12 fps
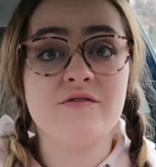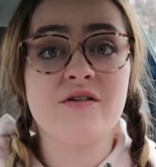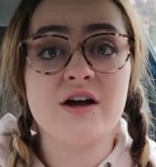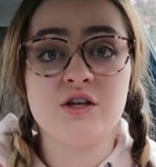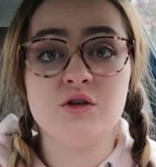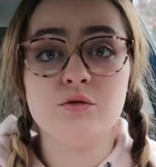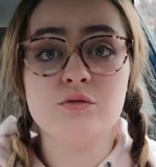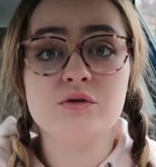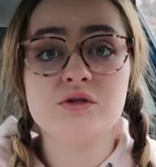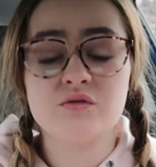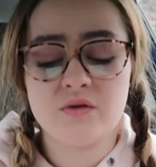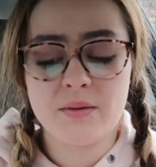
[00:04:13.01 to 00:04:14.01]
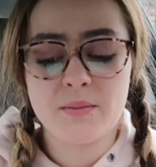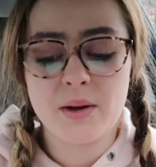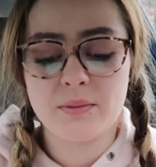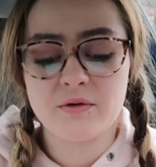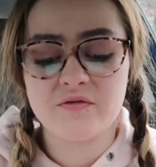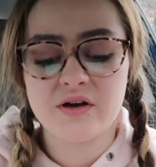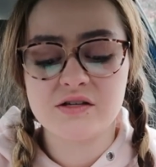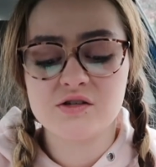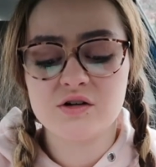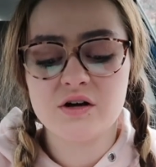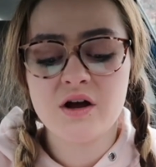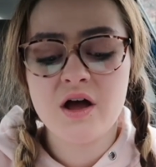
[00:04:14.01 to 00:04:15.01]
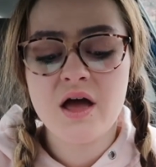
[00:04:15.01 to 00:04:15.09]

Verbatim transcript: if I used Rate My Professor,